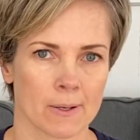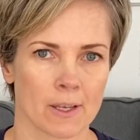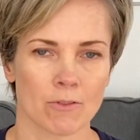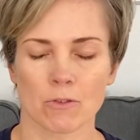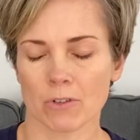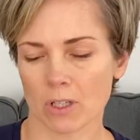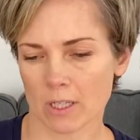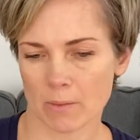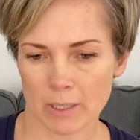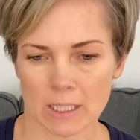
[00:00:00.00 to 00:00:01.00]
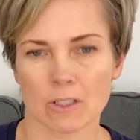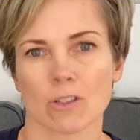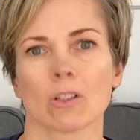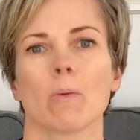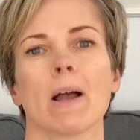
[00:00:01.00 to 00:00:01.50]
If you feel any pain in your
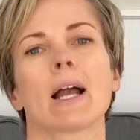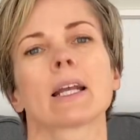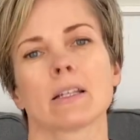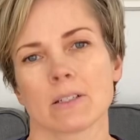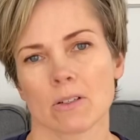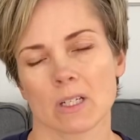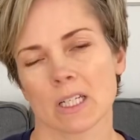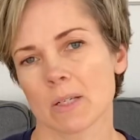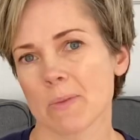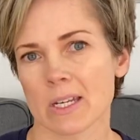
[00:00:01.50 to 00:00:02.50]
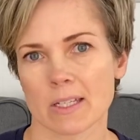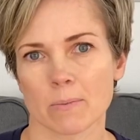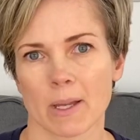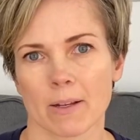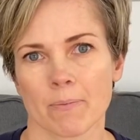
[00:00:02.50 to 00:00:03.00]
low back, continue to keep the knees
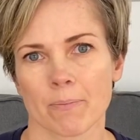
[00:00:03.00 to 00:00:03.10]
bent.